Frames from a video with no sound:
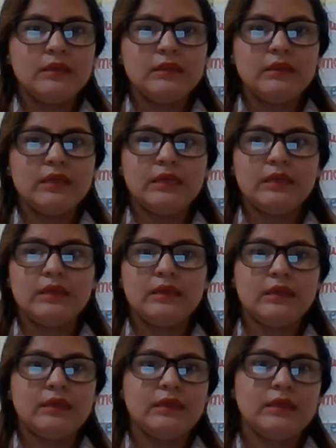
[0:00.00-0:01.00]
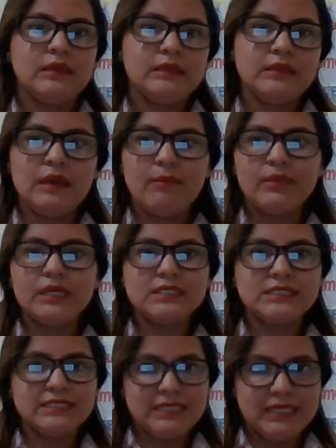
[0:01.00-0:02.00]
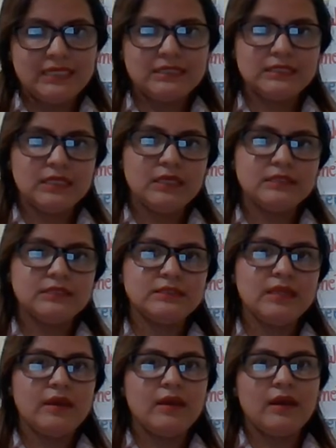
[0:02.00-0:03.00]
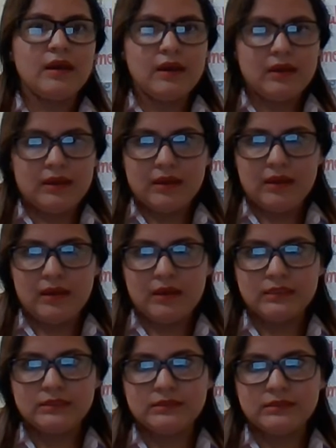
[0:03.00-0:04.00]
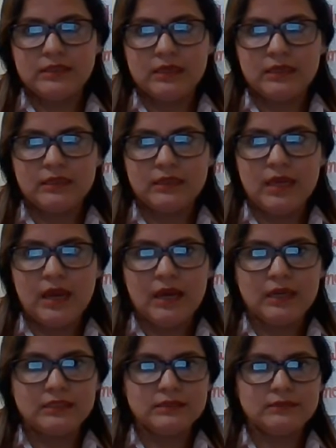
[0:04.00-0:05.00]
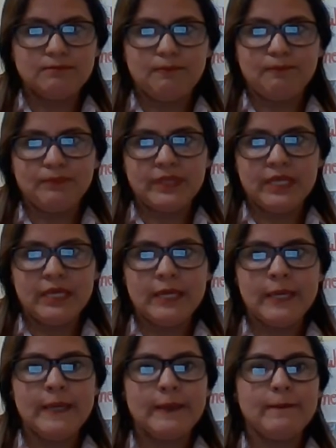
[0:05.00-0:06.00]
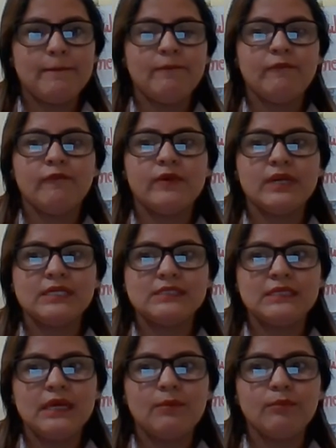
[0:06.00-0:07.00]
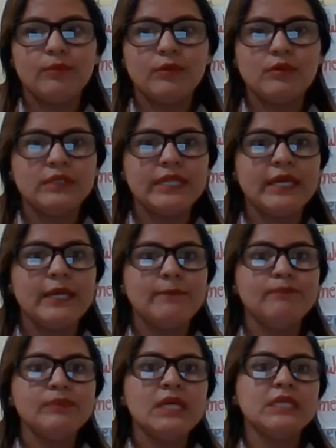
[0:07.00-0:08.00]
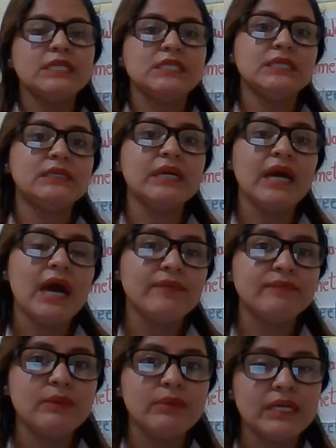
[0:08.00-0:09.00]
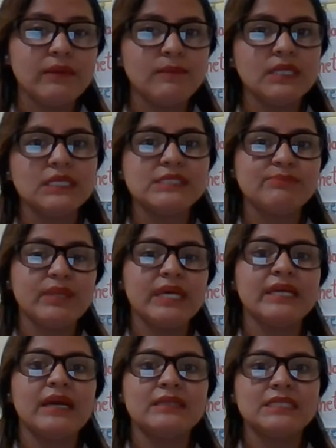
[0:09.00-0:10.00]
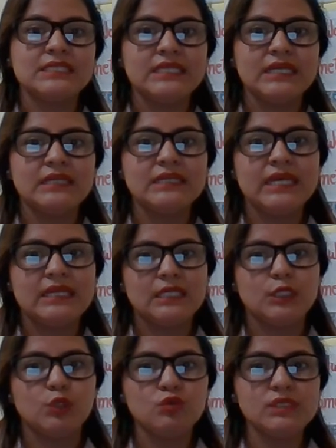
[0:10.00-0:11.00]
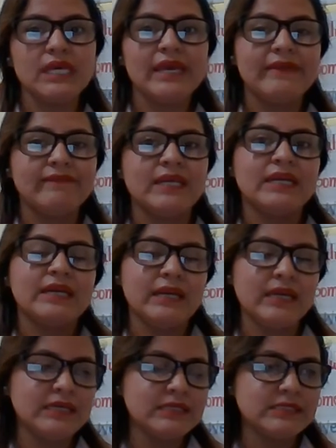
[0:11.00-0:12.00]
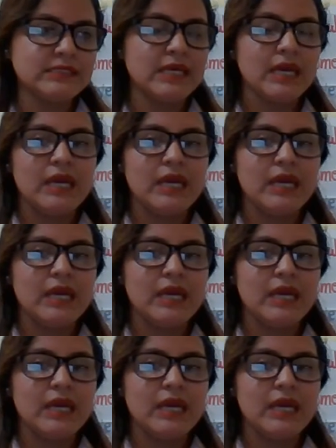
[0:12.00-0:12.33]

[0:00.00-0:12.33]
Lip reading: the number 6 is I say that for example, the teacher at the beginning explain and detail then use in the case